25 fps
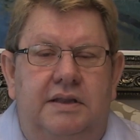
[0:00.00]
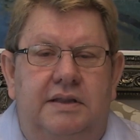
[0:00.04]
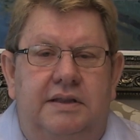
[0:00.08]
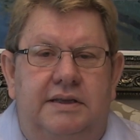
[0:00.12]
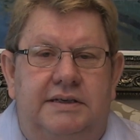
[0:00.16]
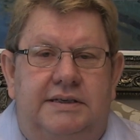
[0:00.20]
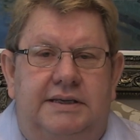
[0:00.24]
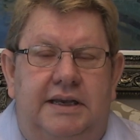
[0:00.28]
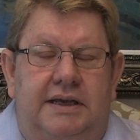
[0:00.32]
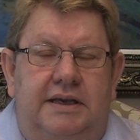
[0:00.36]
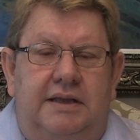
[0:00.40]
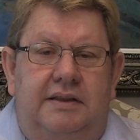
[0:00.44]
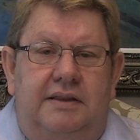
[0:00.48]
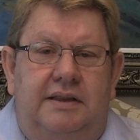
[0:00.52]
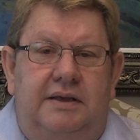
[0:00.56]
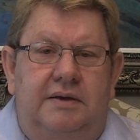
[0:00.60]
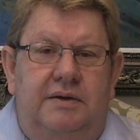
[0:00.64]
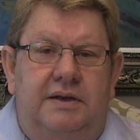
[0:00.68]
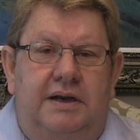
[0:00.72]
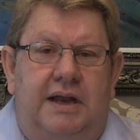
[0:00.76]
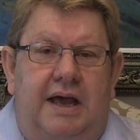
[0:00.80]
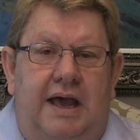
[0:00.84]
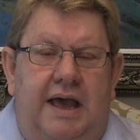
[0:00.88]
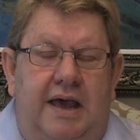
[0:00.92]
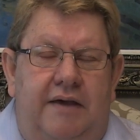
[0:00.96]
The second thing,
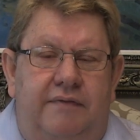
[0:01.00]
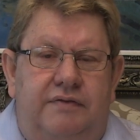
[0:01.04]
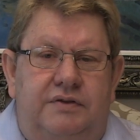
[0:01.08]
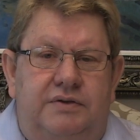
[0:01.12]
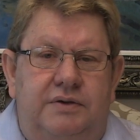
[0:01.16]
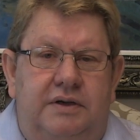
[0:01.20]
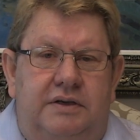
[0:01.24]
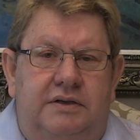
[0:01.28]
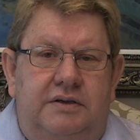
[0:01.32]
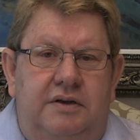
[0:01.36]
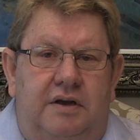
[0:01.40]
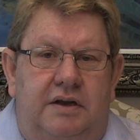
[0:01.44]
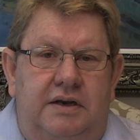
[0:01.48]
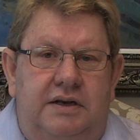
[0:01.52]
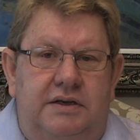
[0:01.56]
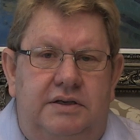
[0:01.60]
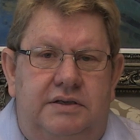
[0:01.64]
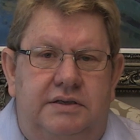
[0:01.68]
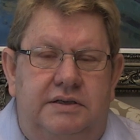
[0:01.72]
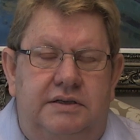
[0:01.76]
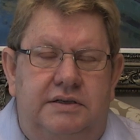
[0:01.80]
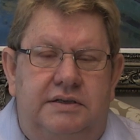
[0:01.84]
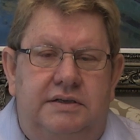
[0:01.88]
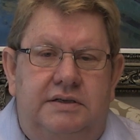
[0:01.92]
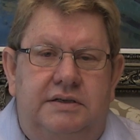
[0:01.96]
and I have to
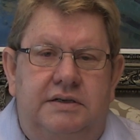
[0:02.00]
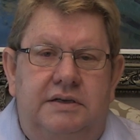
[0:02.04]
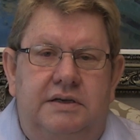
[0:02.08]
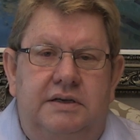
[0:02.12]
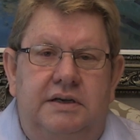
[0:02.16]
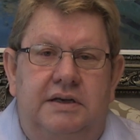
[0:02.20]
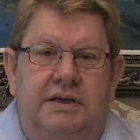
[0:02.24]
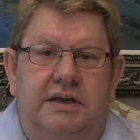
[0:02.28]
acknowledge this,